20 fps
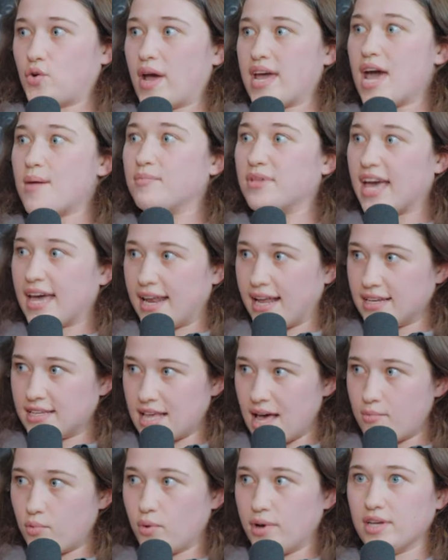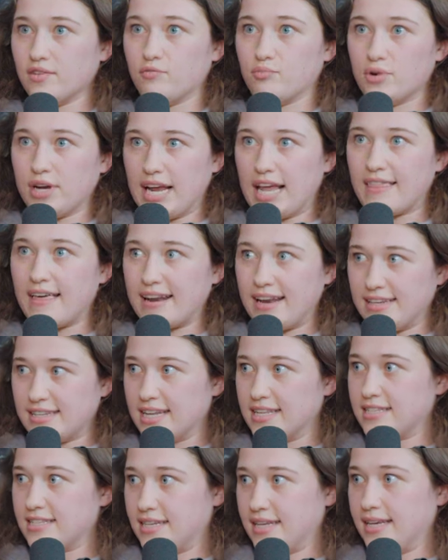I am getting to that point of bringing that
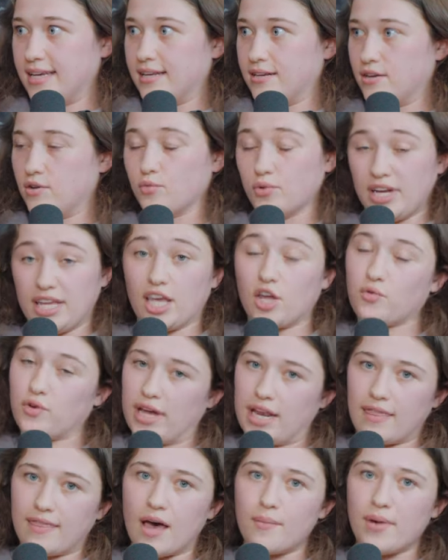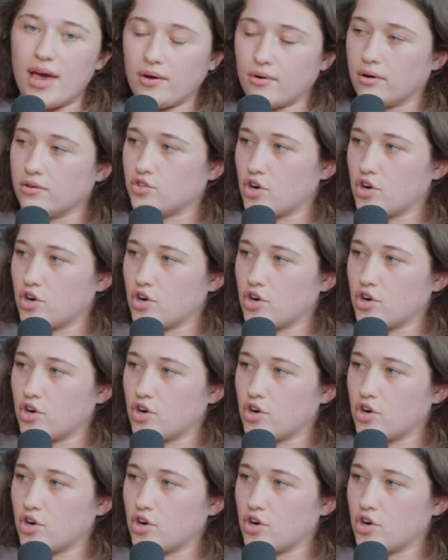intensity and really creating that micro